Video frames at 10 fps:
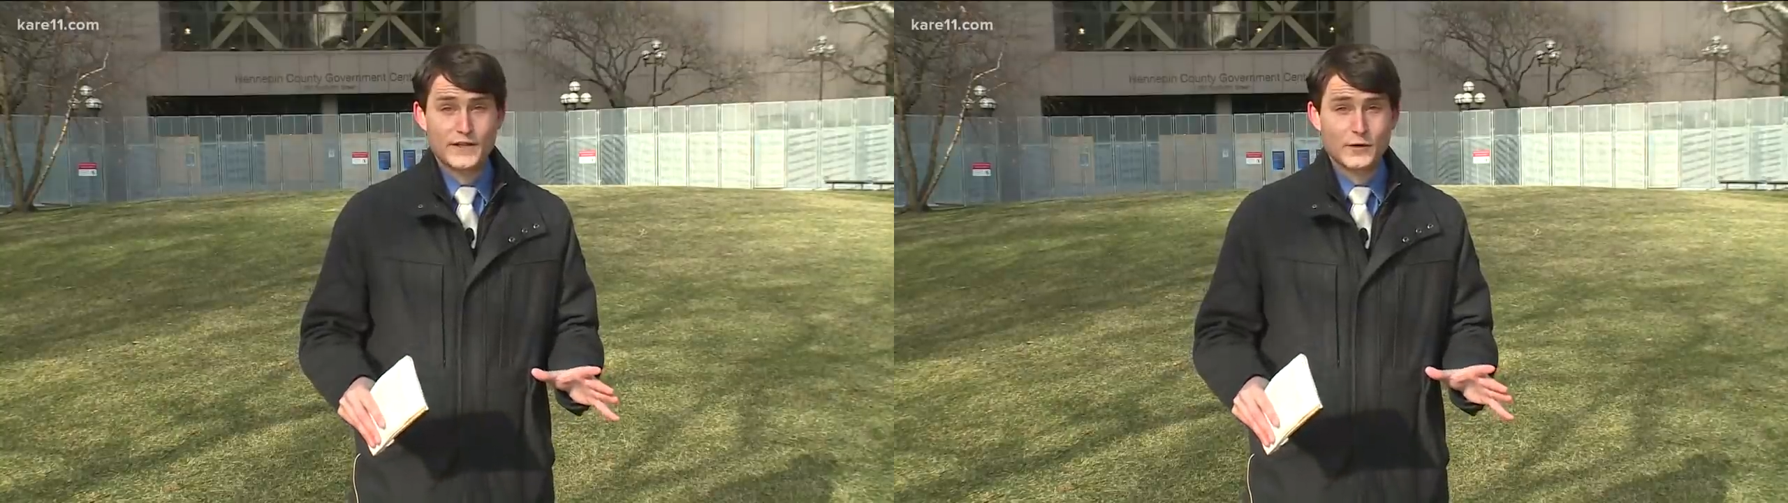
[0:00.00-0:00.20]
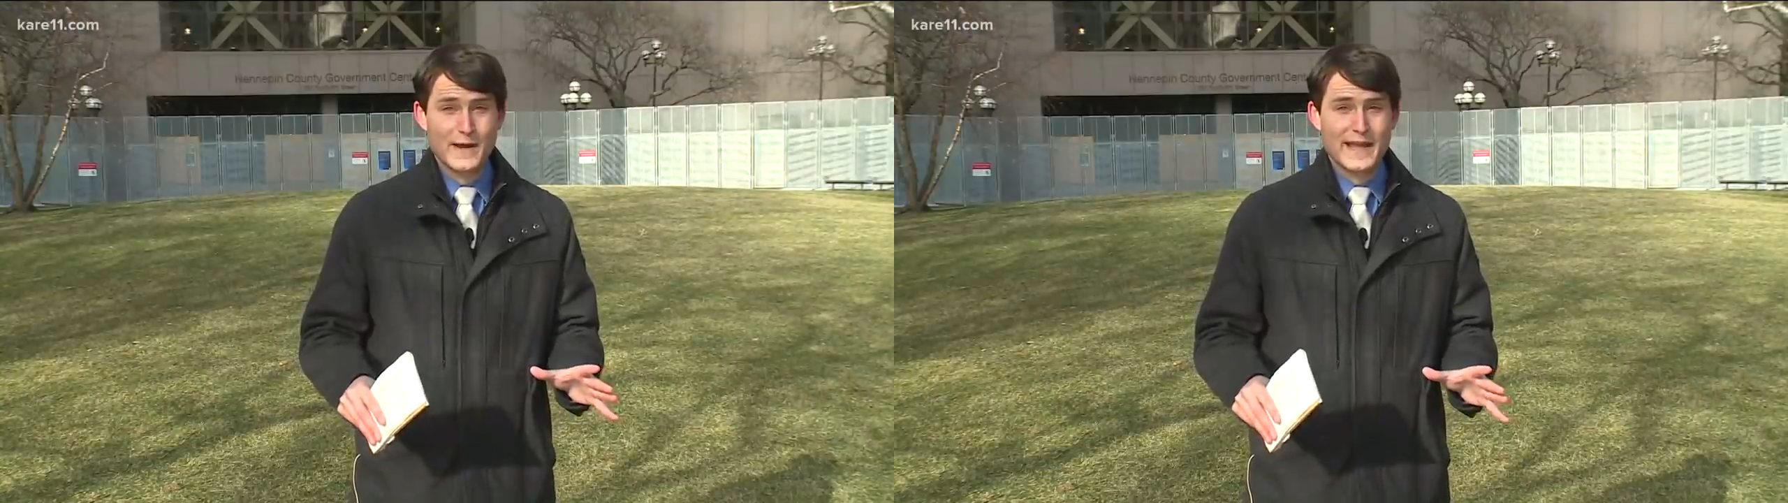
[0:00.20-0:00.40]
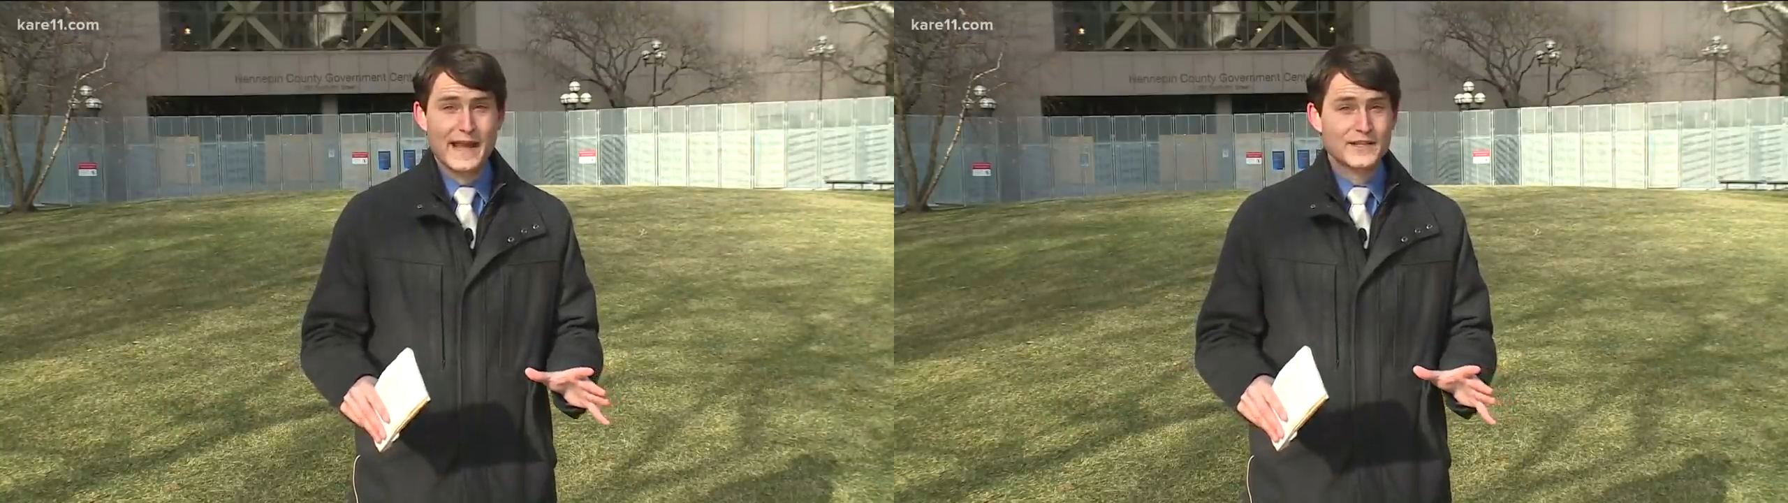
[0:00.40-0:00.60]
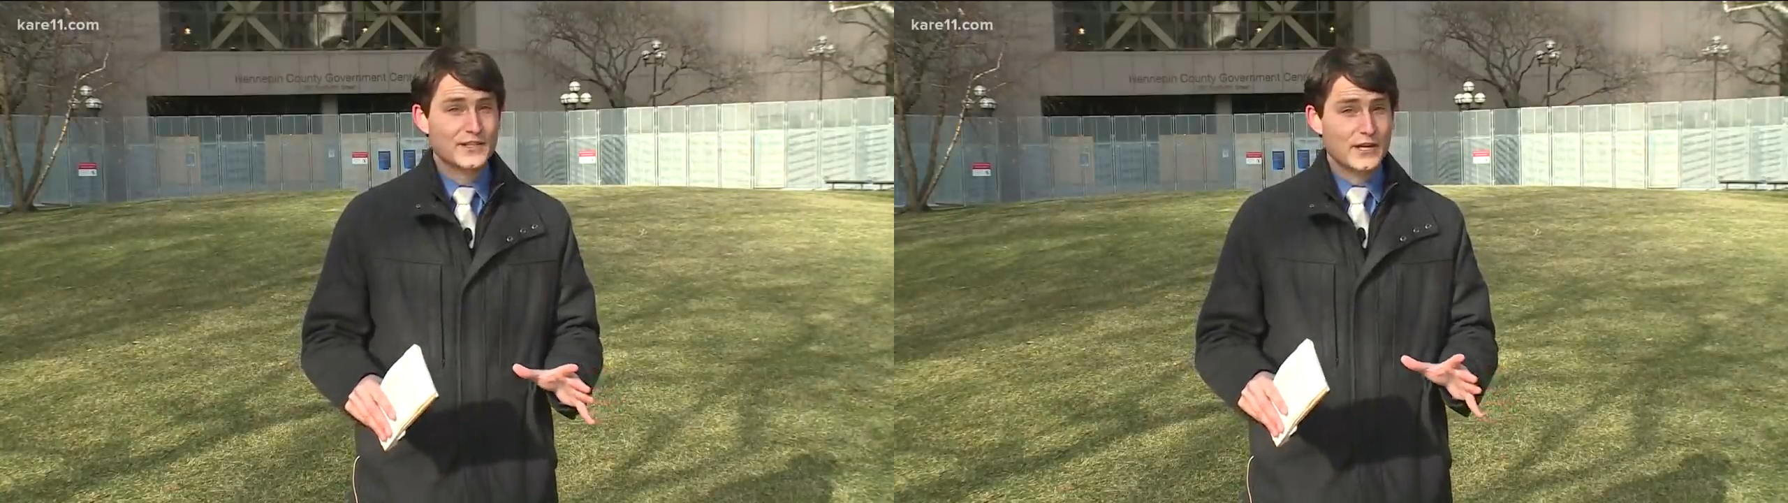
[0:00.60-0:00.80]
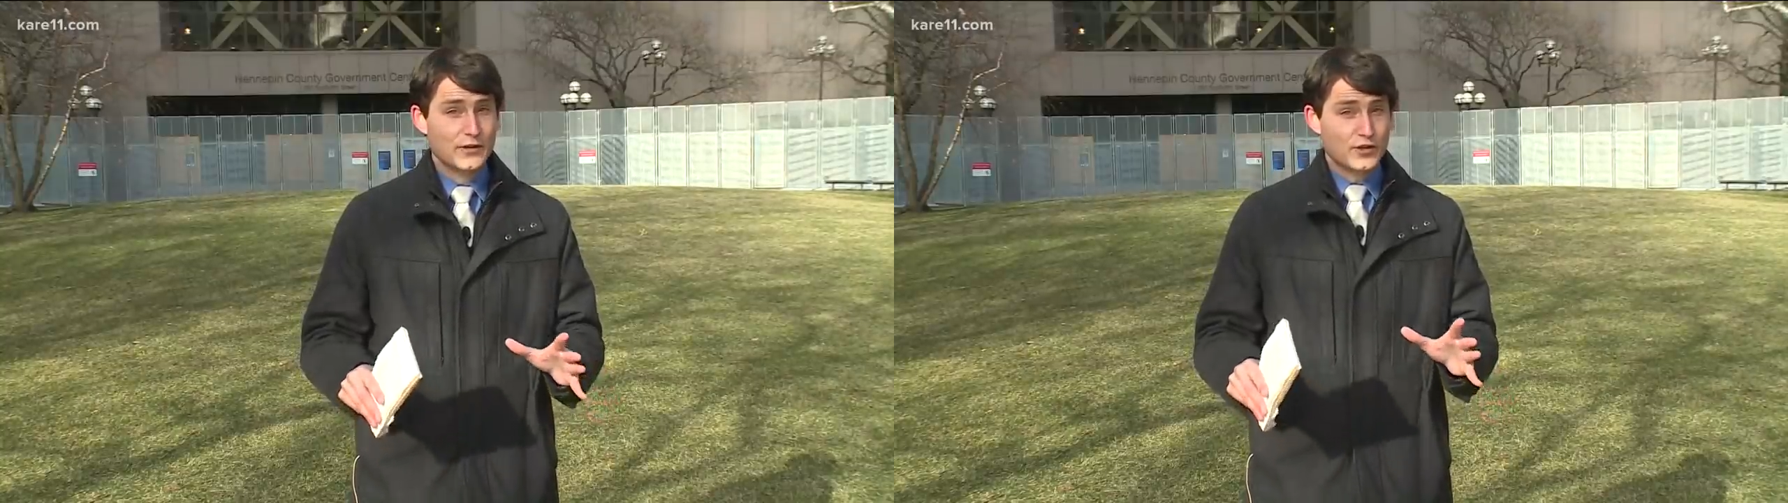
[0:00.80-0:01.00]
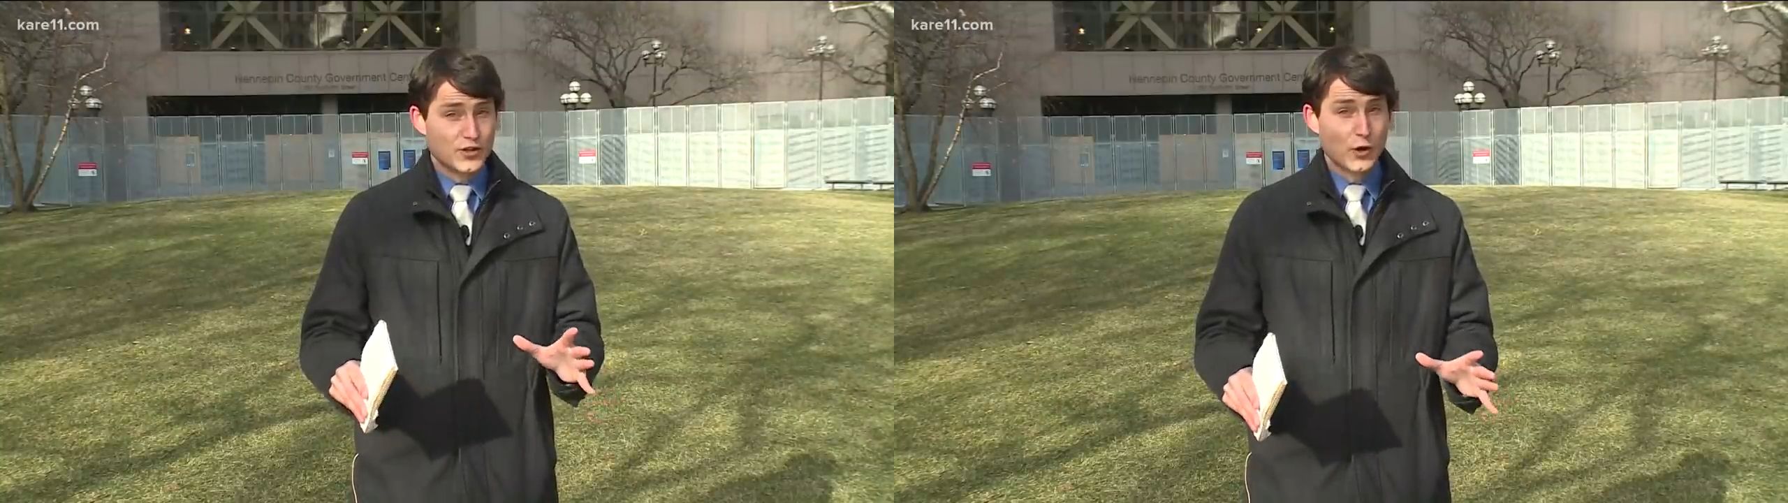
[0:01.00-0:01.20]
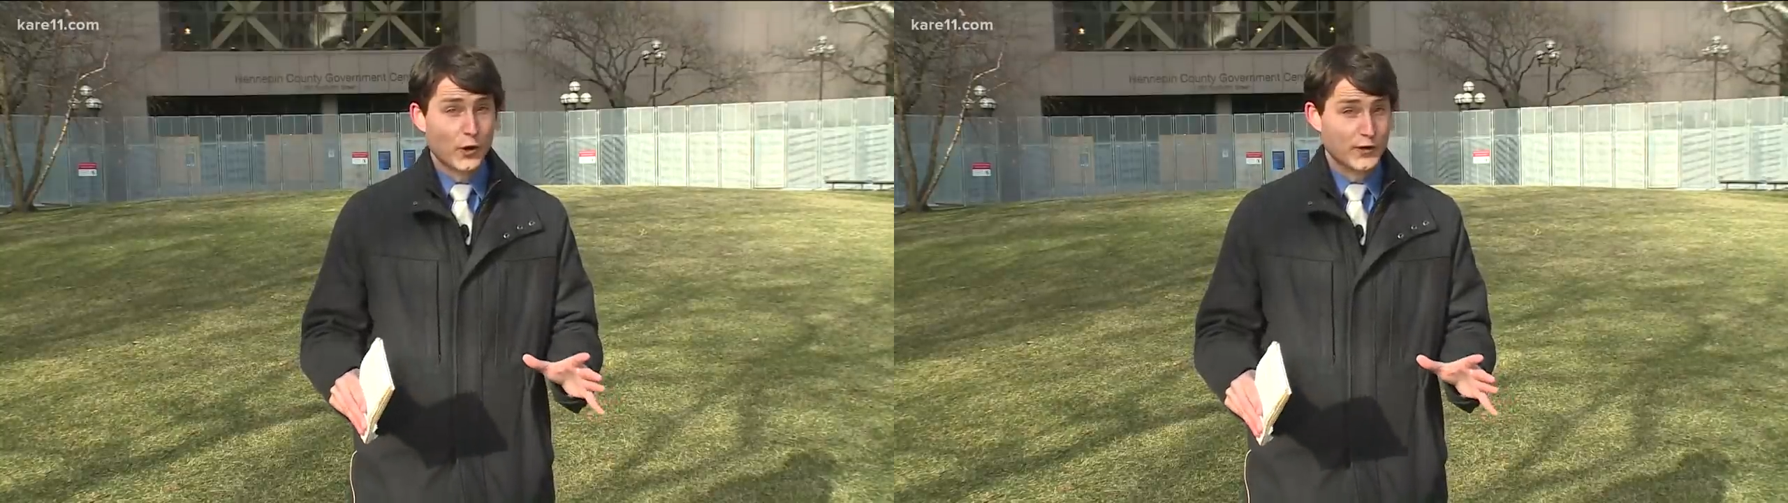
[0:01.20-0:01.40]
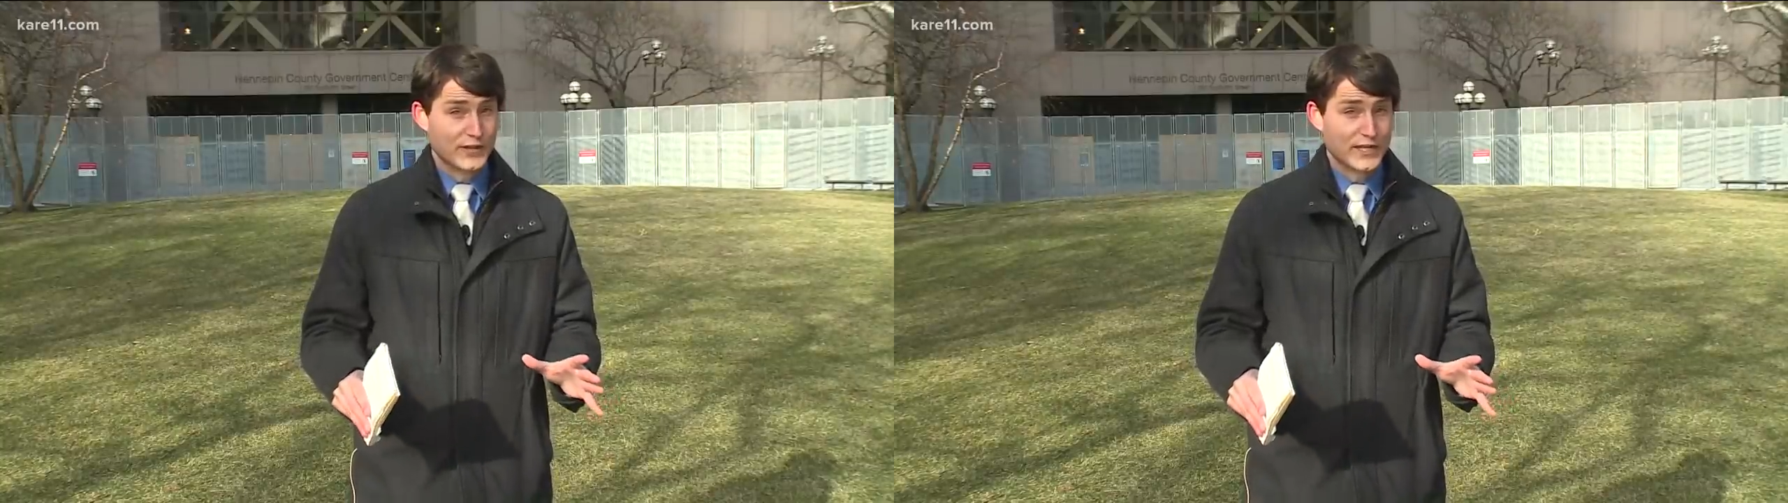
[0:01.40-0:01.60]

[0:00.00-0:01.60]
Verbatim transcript: so we can't see the jurors.